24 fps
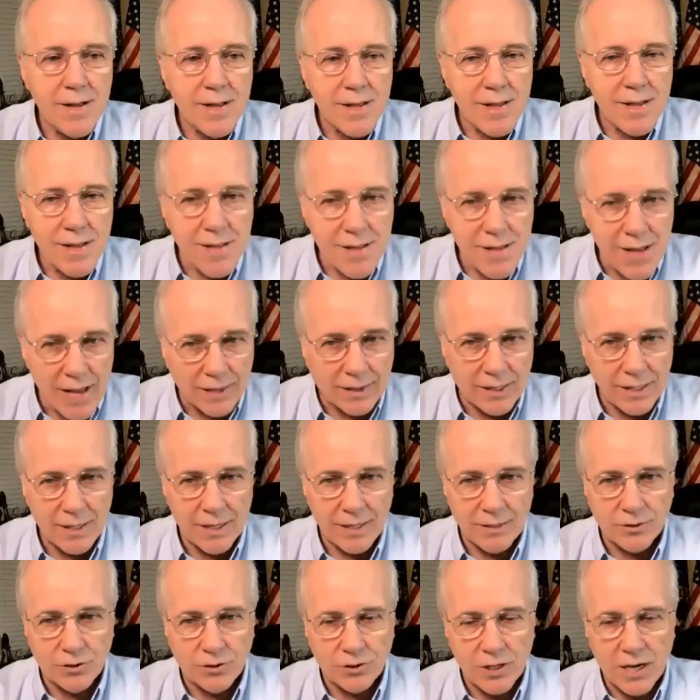Nothing
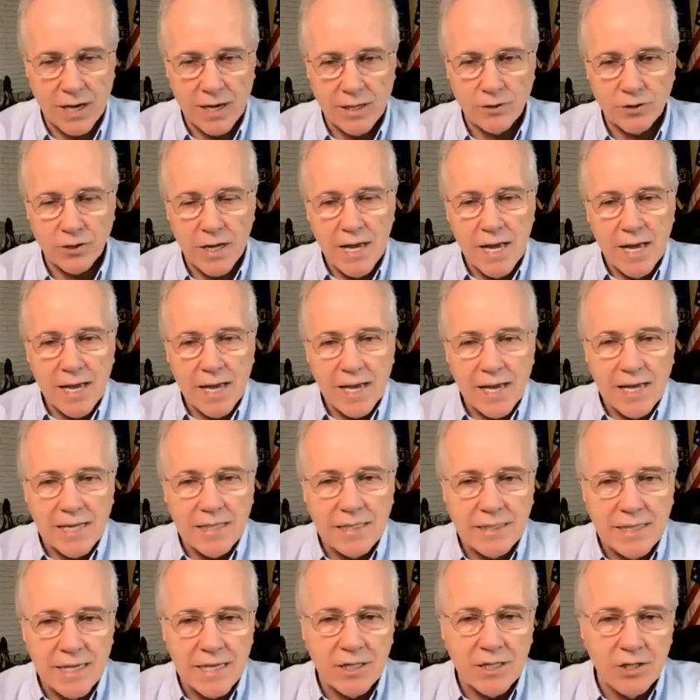has changed.
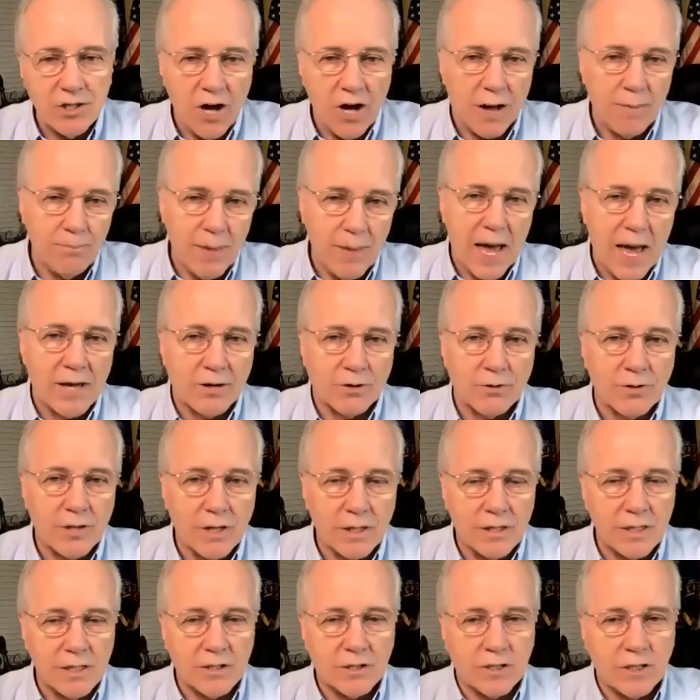It did not matter
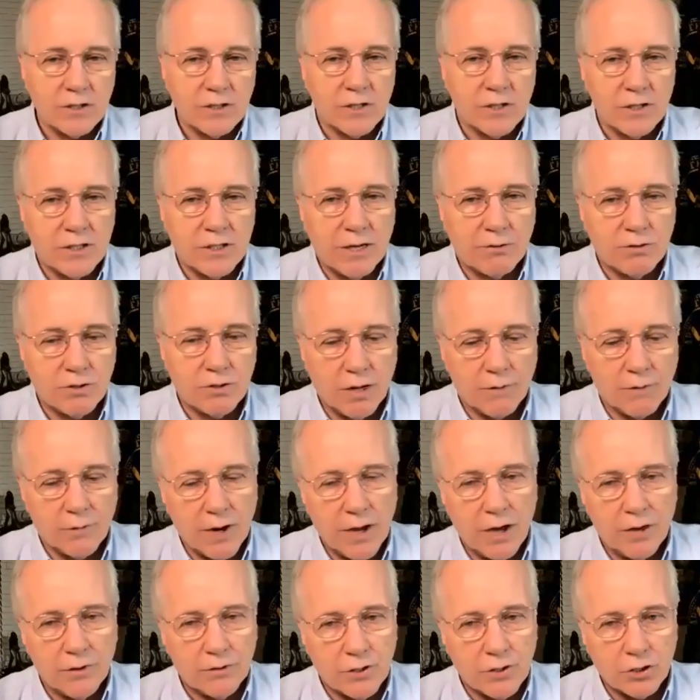that the Assistant Secretary for
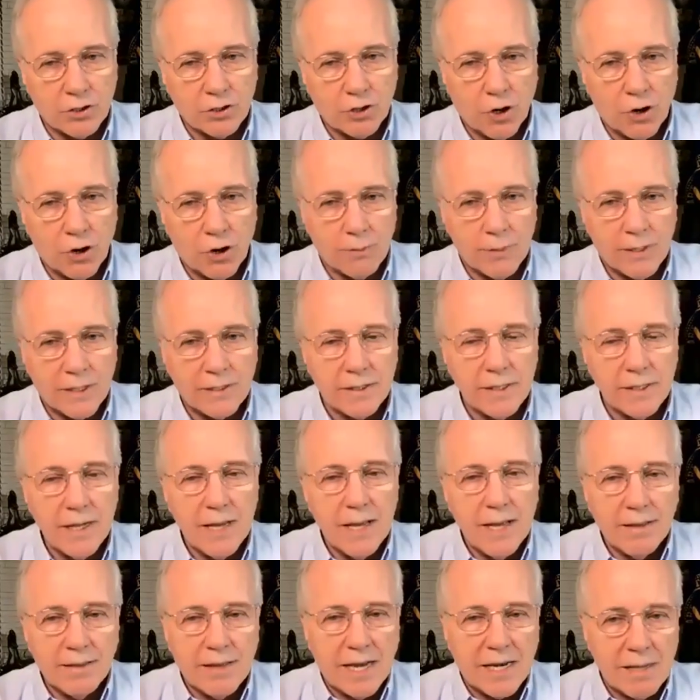Health determined
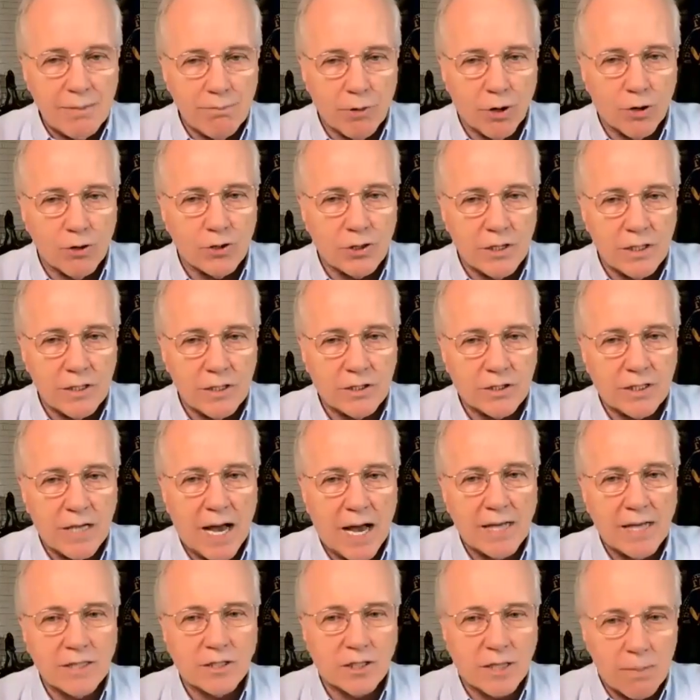that emerging
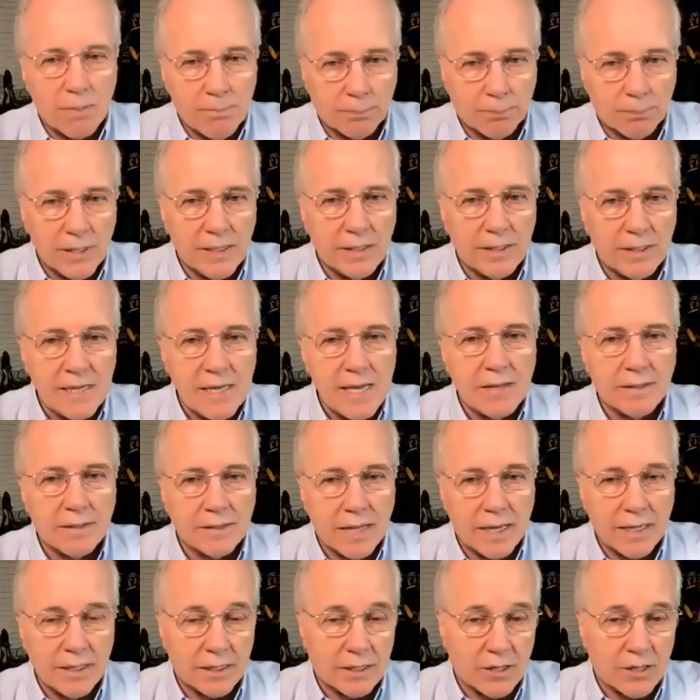science completely
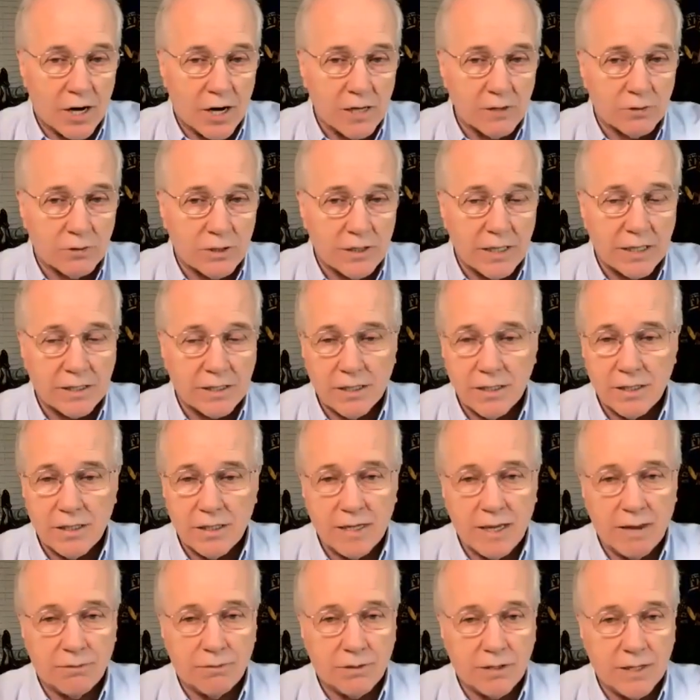uh, contradicted the
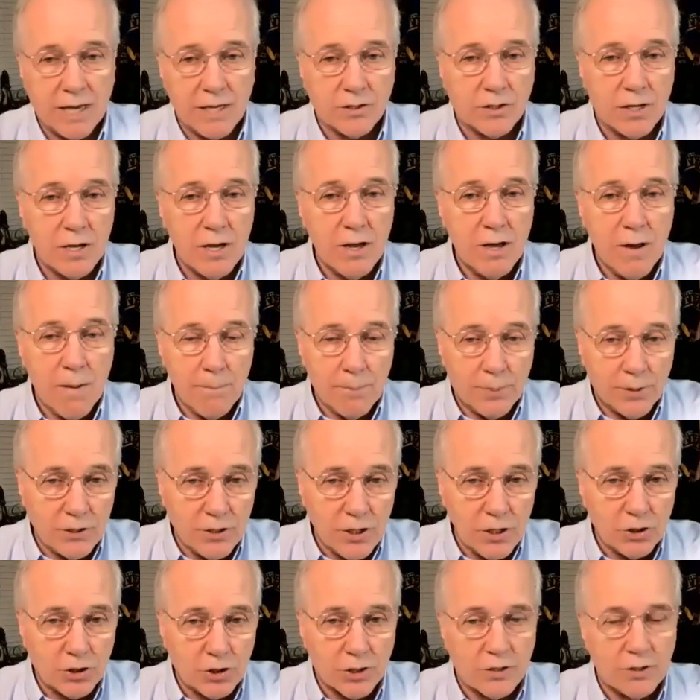FDA's
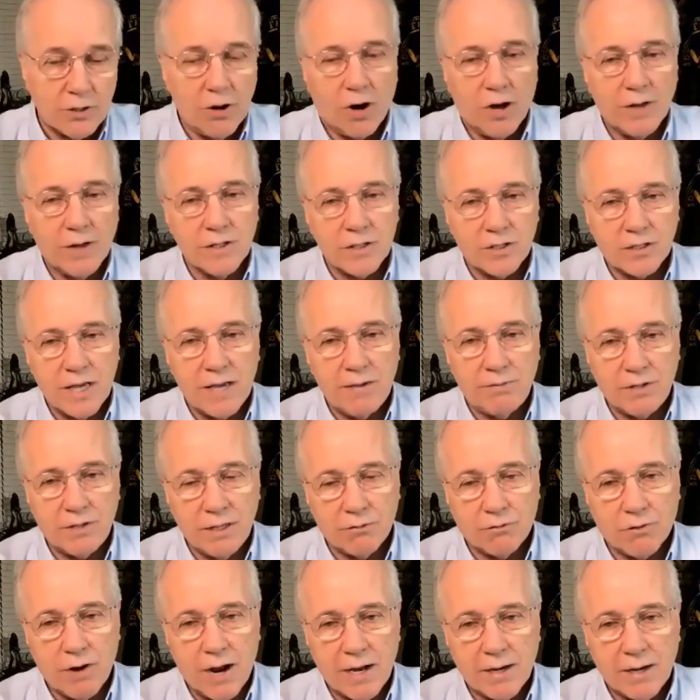position on the safety
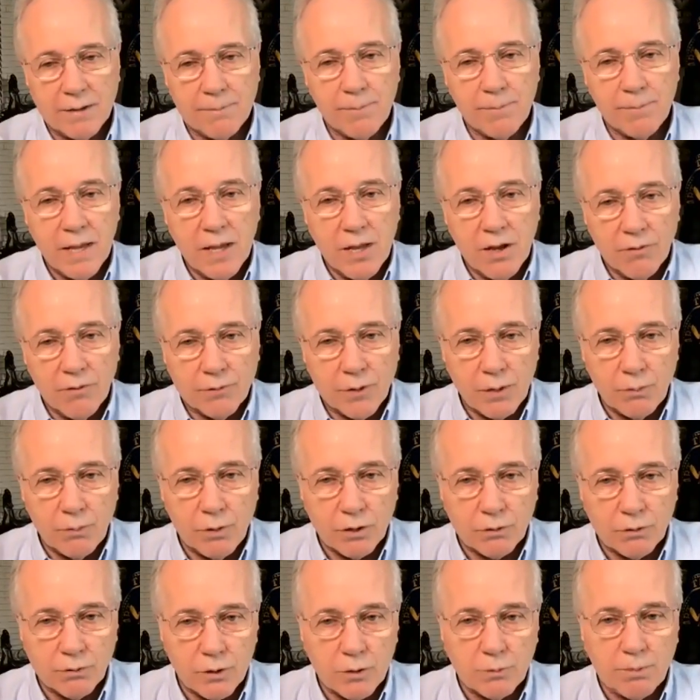of kratom
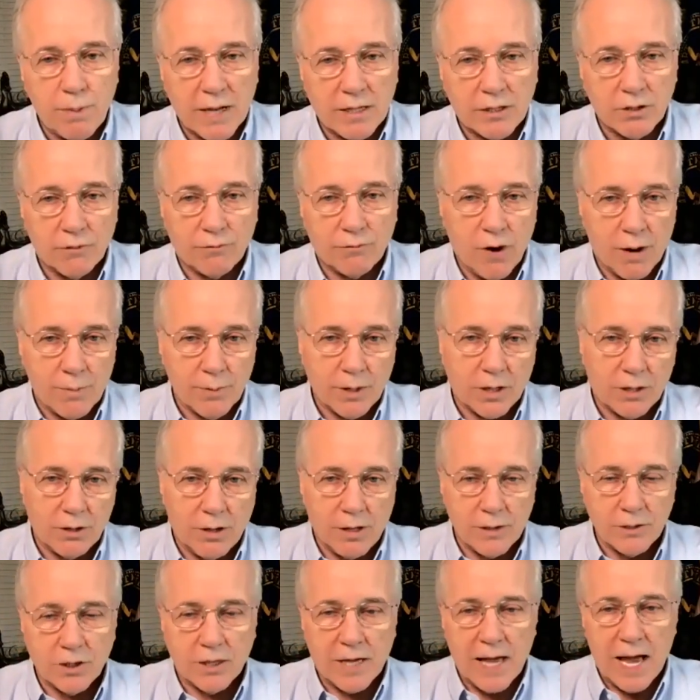with respect to the pharmacologic